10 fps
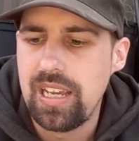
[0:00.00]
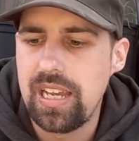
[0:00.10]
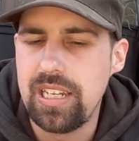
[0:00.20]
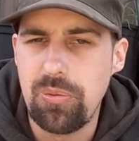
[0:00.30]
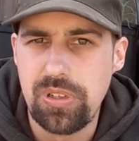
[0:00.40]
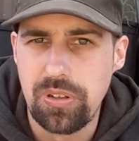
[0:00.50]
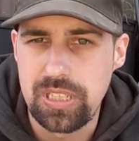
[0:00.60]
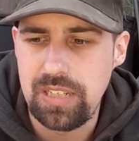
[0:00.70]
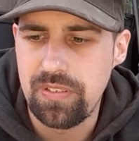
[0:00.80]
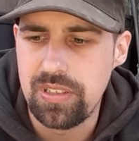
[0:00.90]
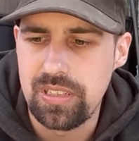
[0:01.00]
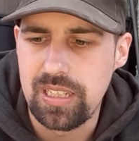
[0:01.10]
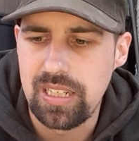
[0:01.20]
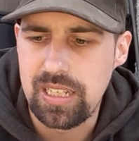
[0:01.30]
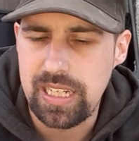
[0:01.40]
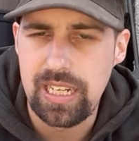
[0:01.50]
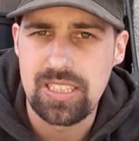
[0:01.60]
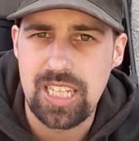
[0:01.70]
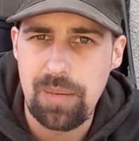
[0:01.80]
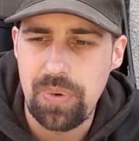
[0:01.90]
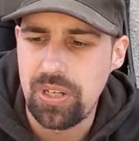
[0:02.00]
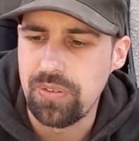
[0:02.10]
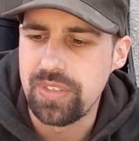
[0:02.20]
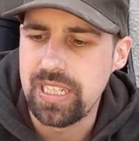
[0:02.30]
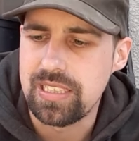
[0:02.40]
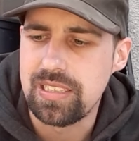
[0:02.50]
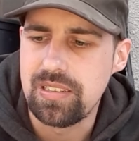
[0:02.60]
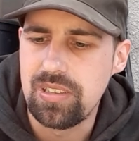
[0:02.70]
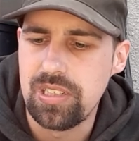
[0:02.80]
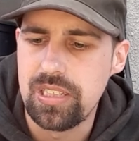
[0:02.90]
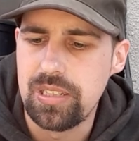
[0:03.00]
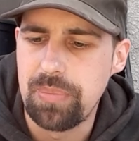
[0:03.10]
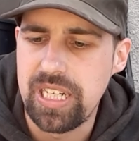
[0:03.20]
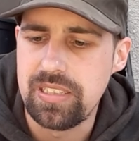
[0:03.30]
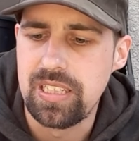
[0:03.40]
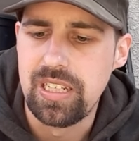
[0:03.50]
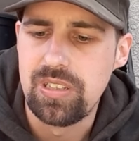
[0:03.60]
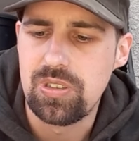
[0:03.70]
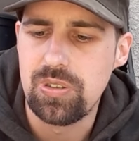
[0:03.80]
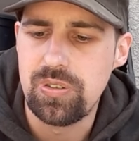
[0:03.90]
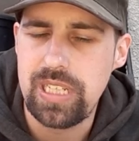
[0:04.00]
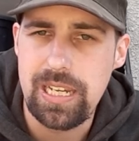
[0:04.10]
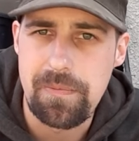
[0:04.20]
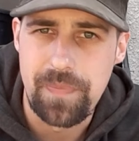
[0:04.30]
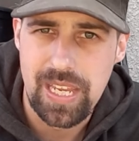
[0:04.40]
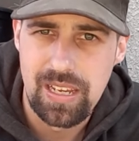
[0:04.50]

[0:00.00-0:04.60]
and they will not even can escape out of that the mice so yeah